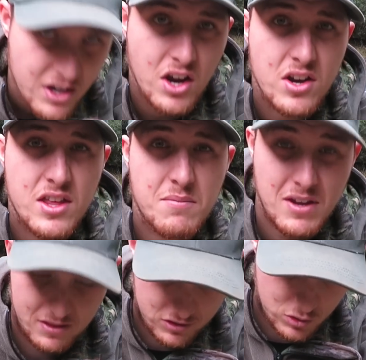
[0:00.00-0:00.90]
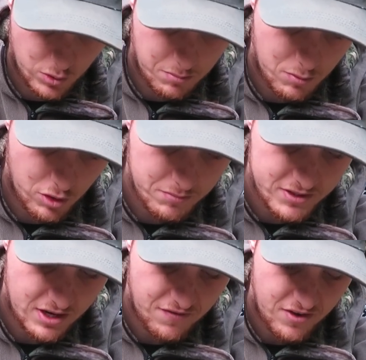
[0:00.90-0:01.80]
go to them, get the squirmy worm
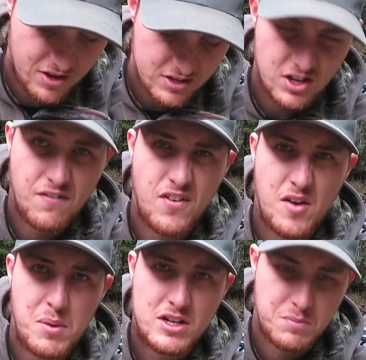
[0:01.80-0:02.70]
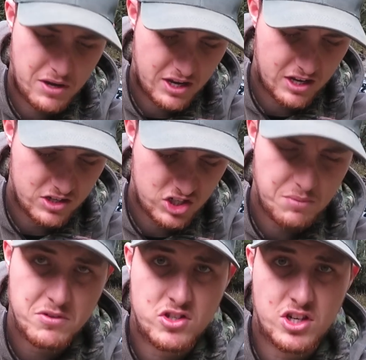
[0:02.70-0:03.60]
stuff. It's like $5 a packet,
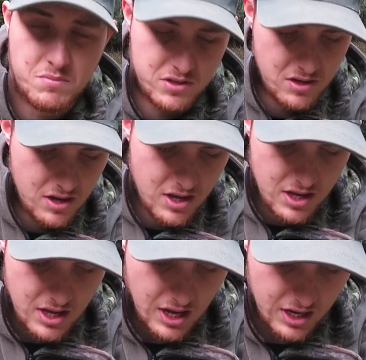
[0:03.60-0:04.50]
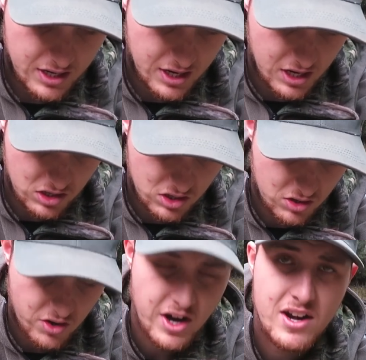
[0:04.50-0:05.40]
cheap as chips. And you can
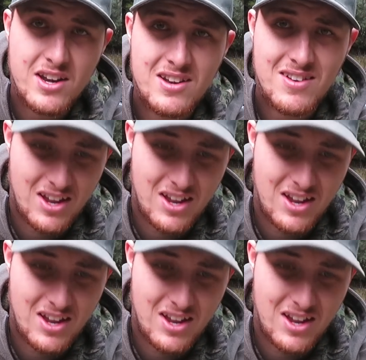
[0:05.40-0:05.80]
create an